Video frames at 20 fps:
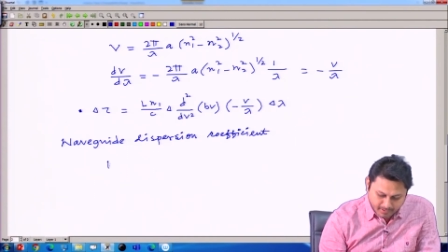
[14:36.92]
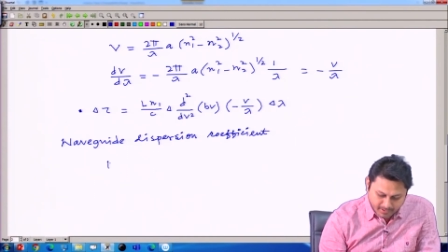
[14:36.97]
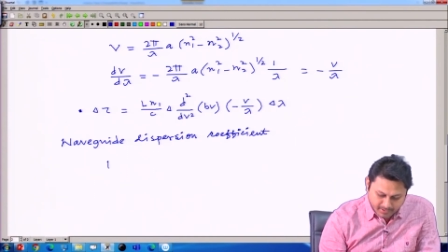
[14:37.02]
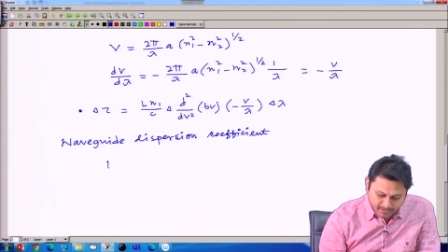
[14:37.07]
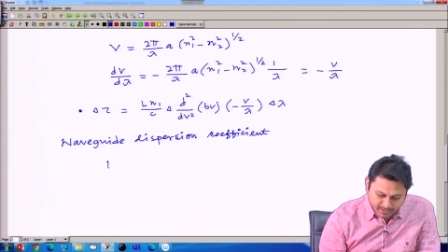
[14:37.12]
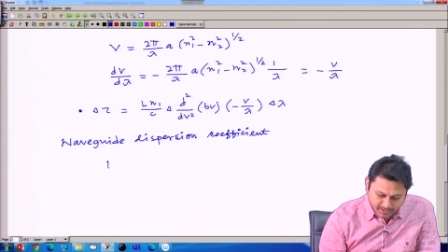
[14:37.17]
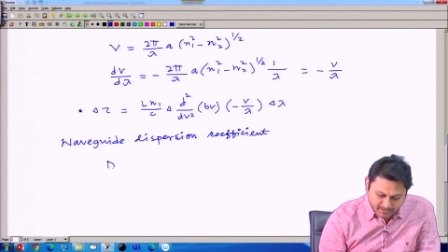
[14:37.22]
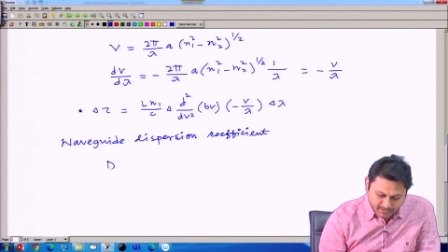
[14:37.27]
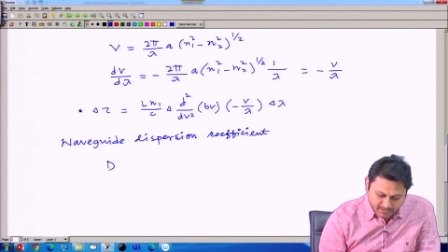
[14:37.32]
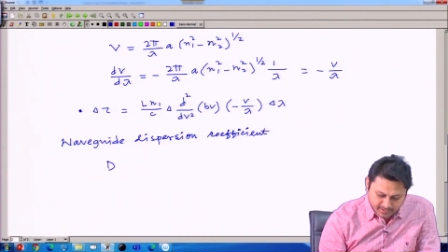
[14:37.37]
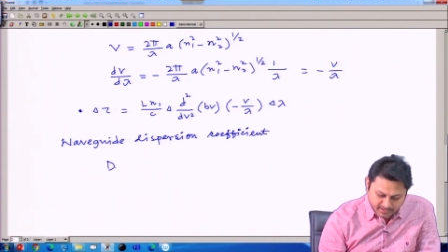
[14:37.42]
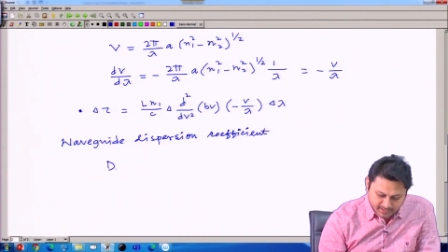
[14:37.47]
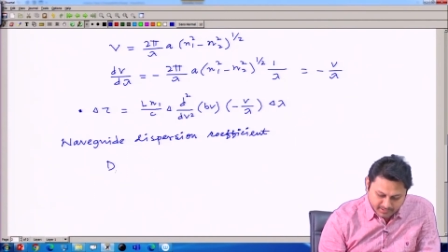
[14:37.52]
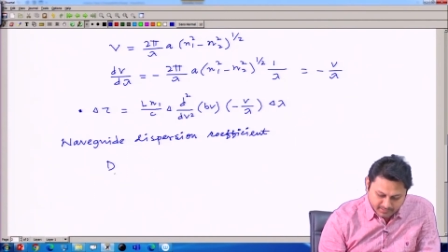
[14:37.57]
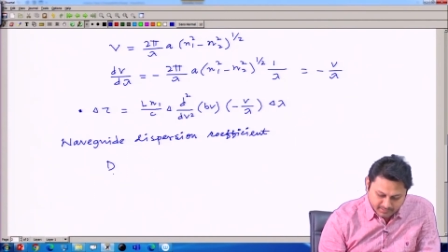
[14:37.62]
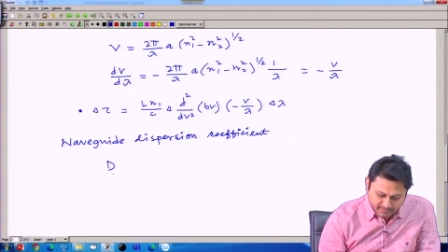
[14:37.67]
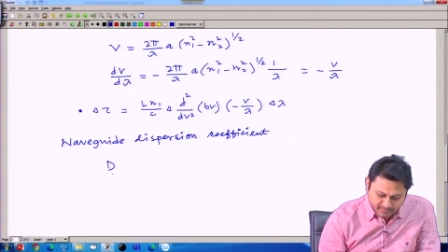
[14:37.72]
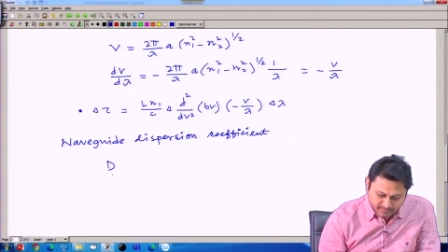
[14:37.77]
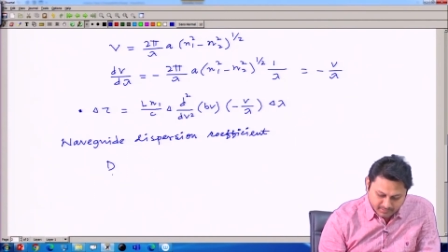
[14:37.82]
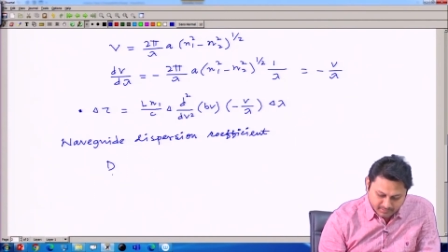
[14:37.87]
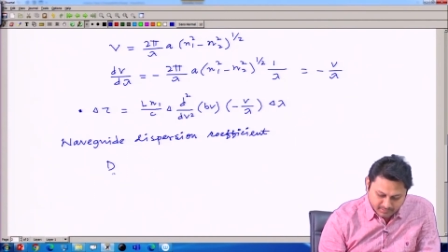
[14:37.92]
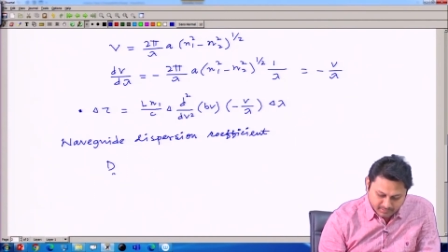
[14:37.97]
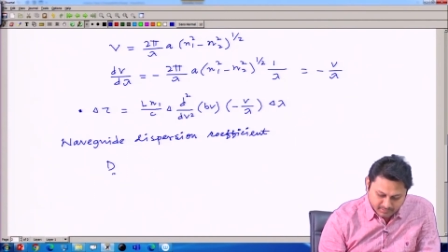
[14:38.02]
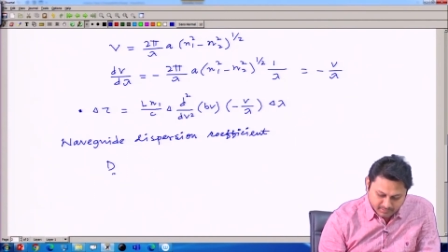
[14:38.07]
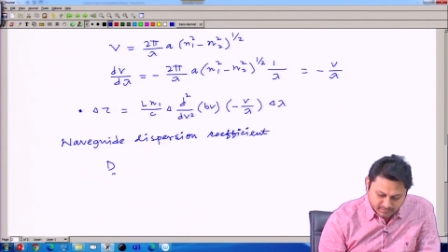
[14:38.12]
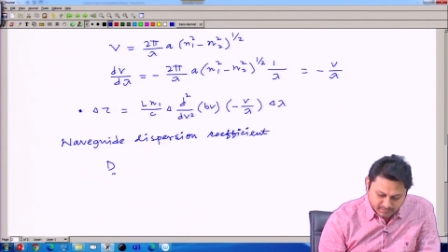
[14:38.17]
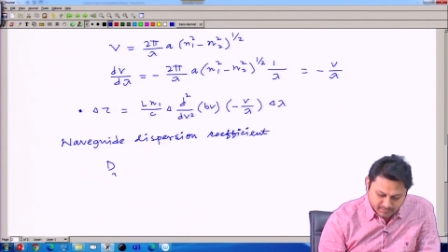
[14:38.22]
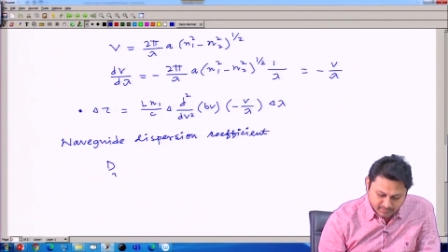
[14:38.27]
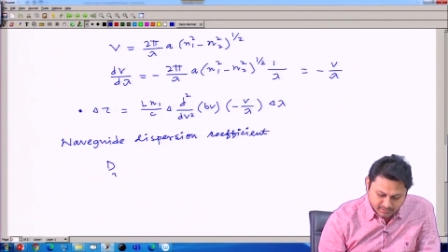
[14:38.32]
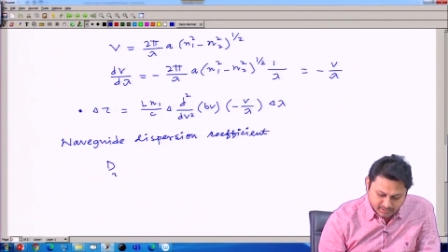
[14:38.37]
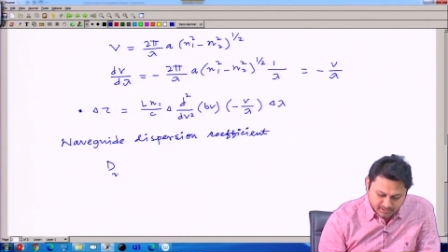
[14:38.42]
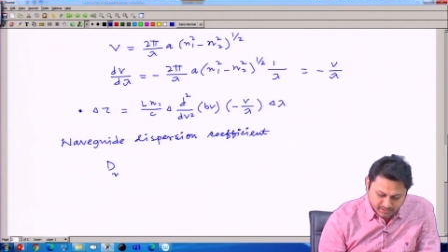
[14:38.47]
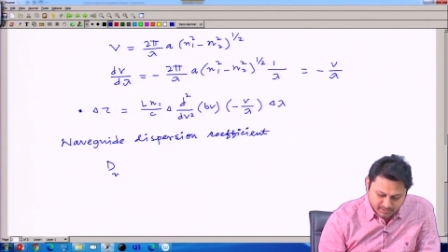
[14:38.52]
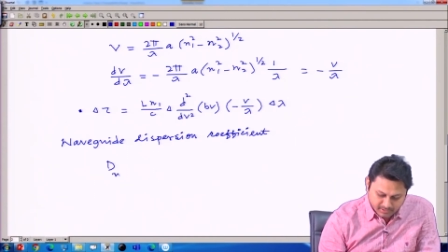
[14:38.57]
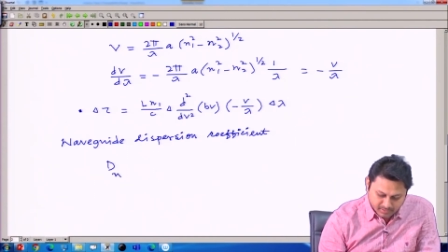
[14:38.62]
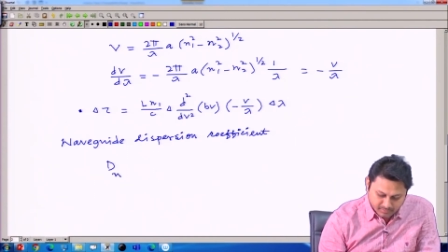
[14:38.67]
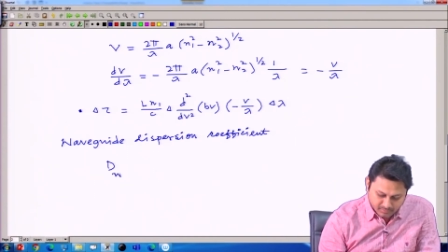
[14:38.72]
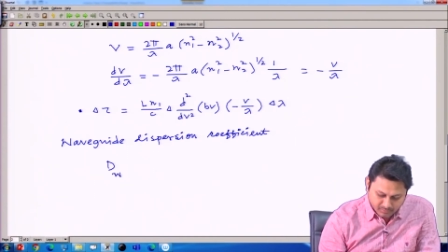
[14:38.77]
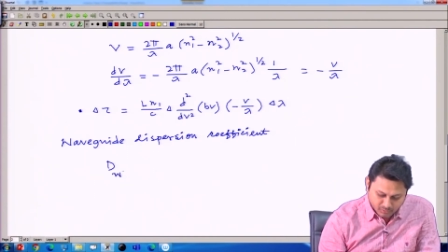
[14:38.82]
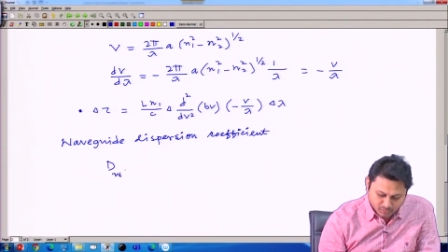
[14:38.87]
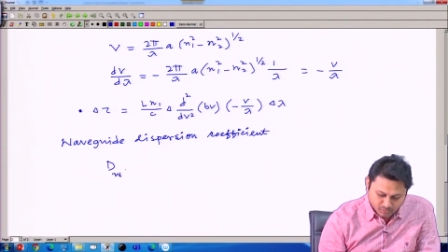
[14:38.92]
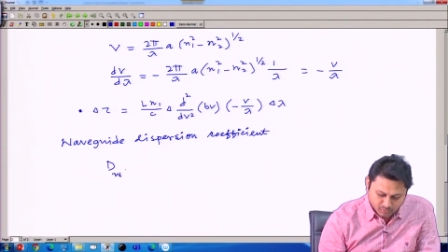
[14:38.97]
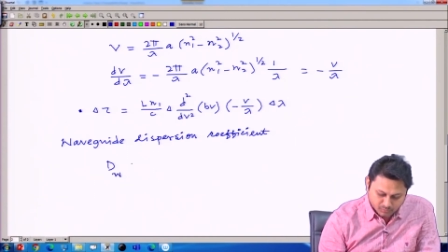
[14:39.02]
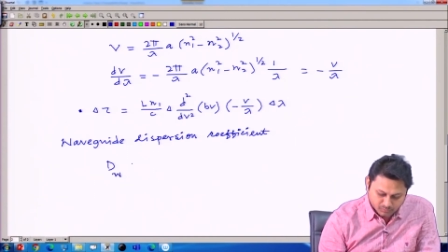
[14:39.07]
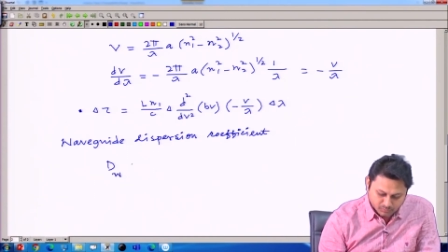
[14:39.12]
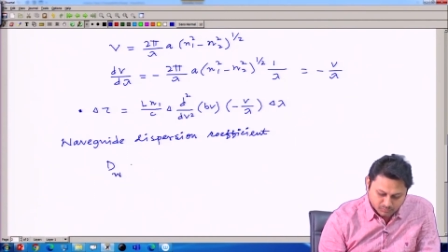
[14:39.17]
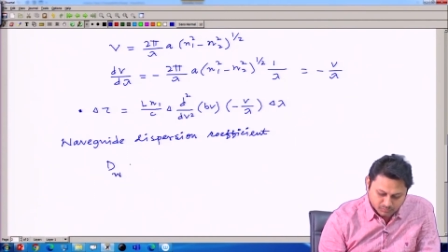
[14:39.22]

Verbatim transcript: I write it as dW.